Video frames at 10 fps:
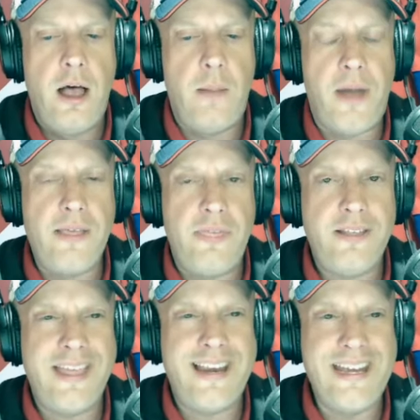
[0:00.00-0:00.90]
Um, I
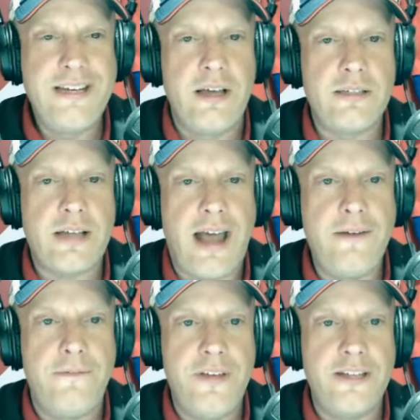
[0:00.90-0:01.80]
think that he does
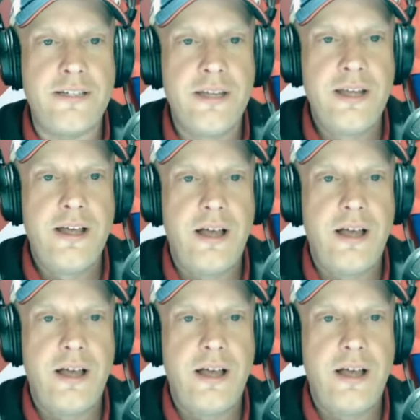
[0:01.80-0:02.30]
kind of fit